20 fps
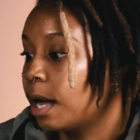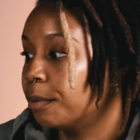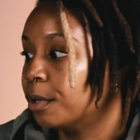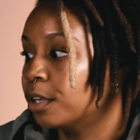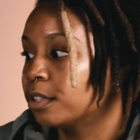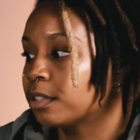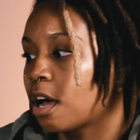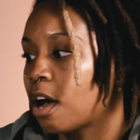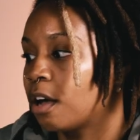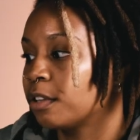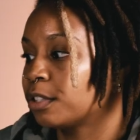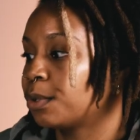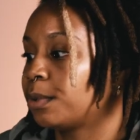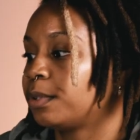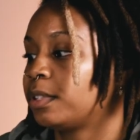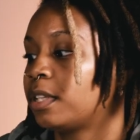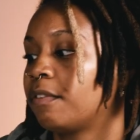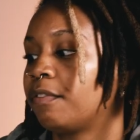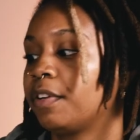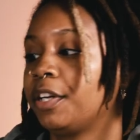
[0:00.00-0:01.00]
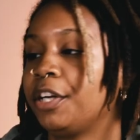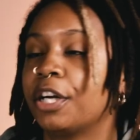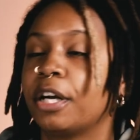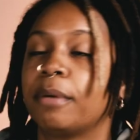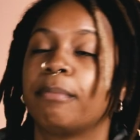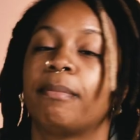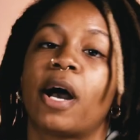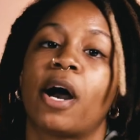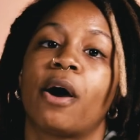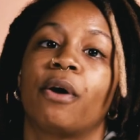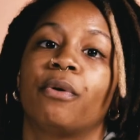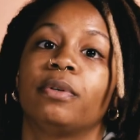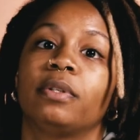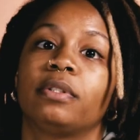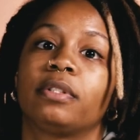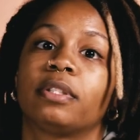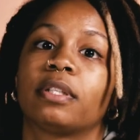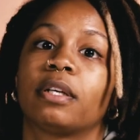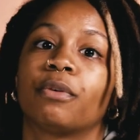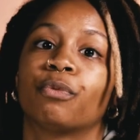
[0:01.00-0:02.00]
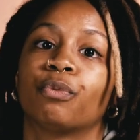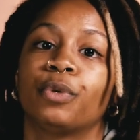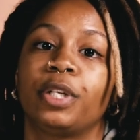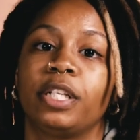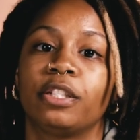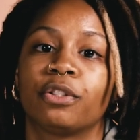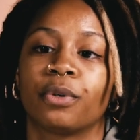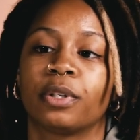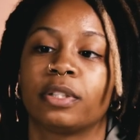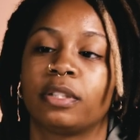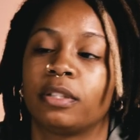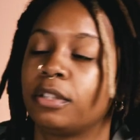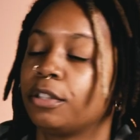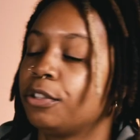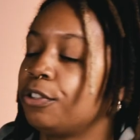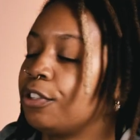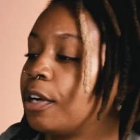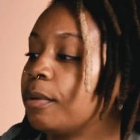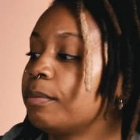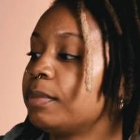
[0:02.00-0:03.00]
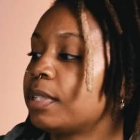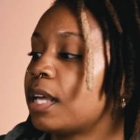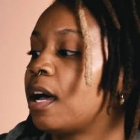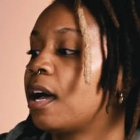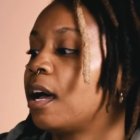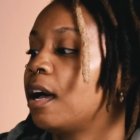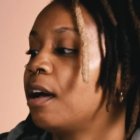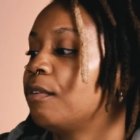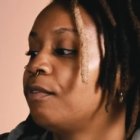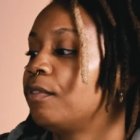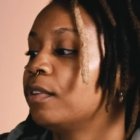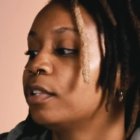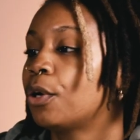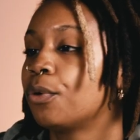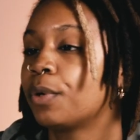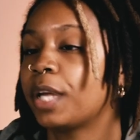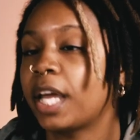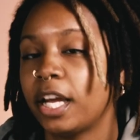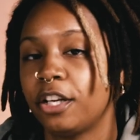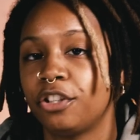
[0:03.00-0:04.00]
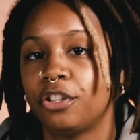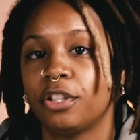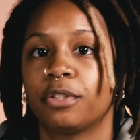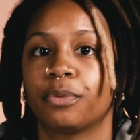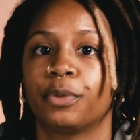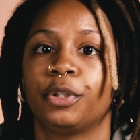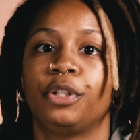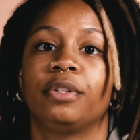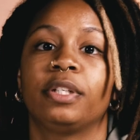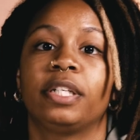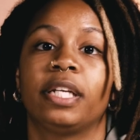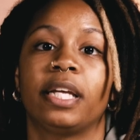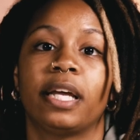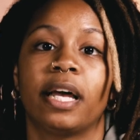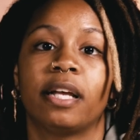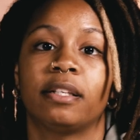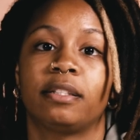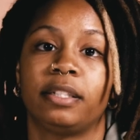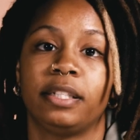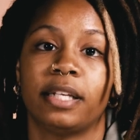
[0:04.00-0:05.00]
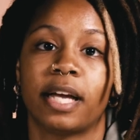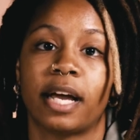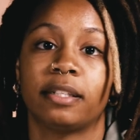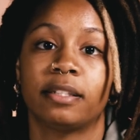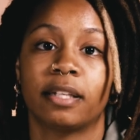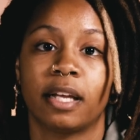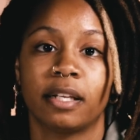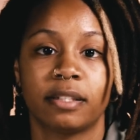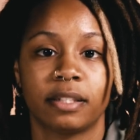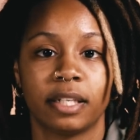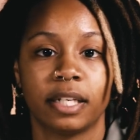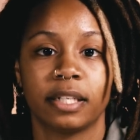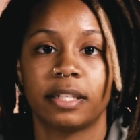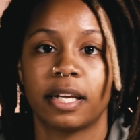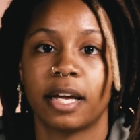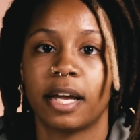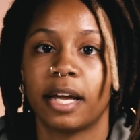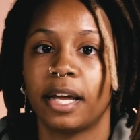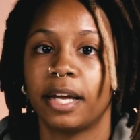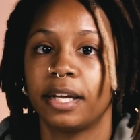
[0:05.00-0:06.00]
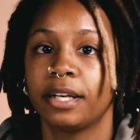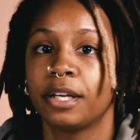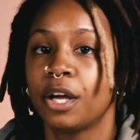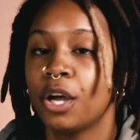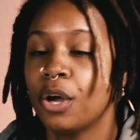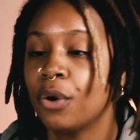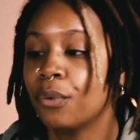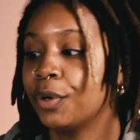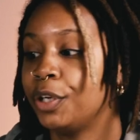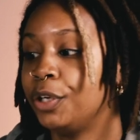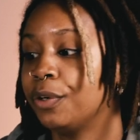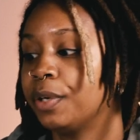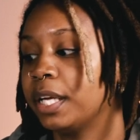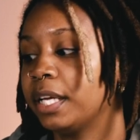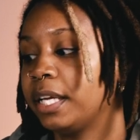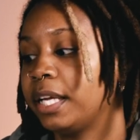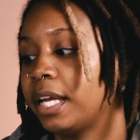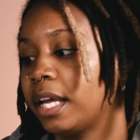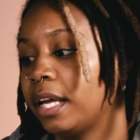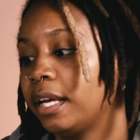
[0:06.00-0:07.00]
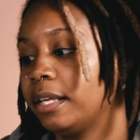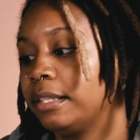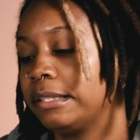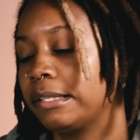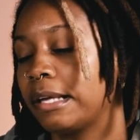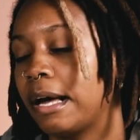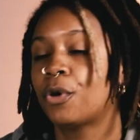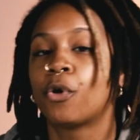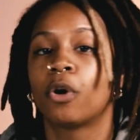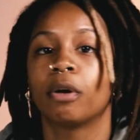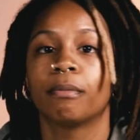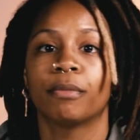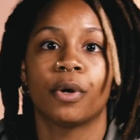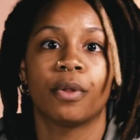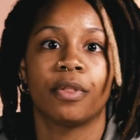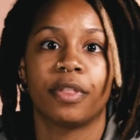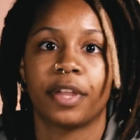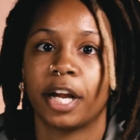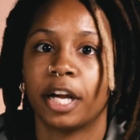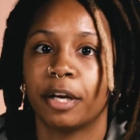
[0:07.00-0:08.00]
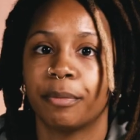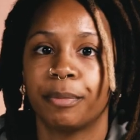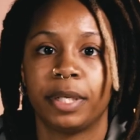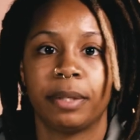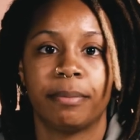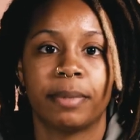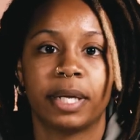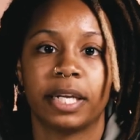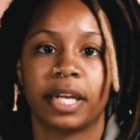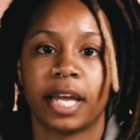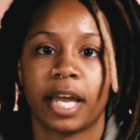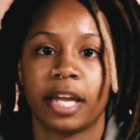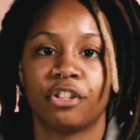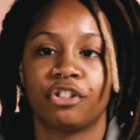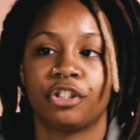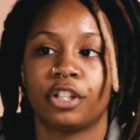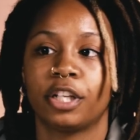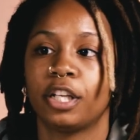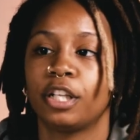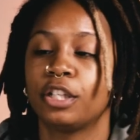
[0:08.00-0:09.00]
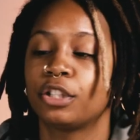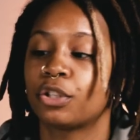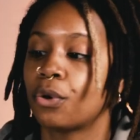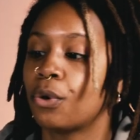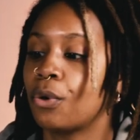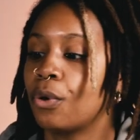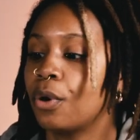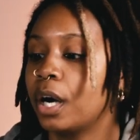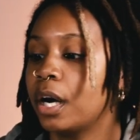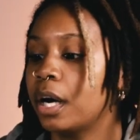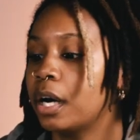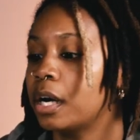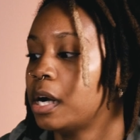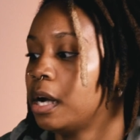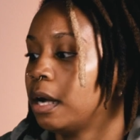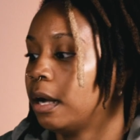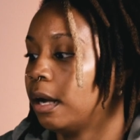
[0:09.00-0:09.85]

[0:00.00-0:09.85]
There's also stuff in here about resources in terms of locations where you can get STI testing done, where you can get hormone therapy medications or